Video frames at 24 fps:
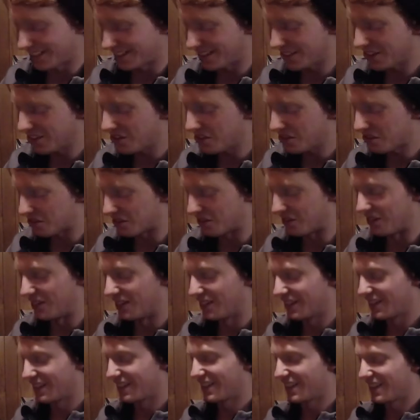Dude.
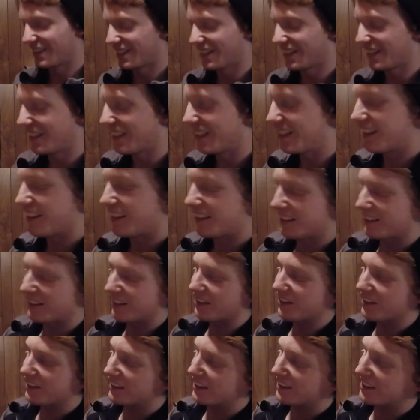
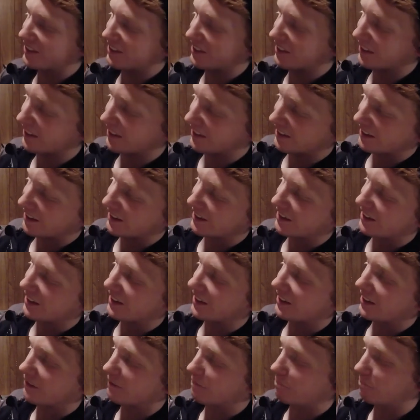Look at this.
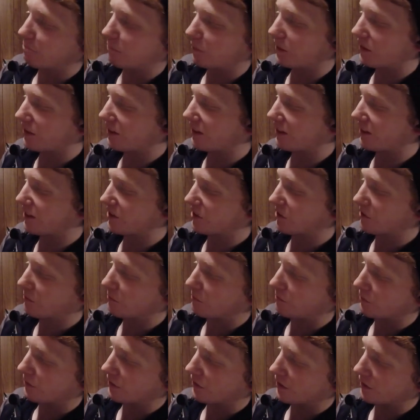Look at this.
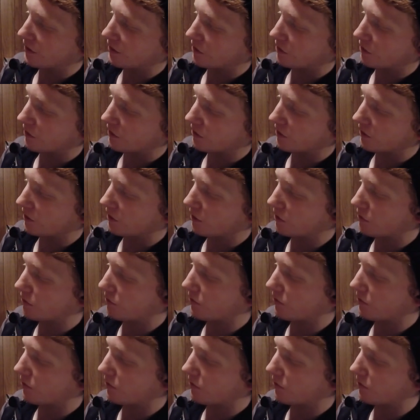So there's a little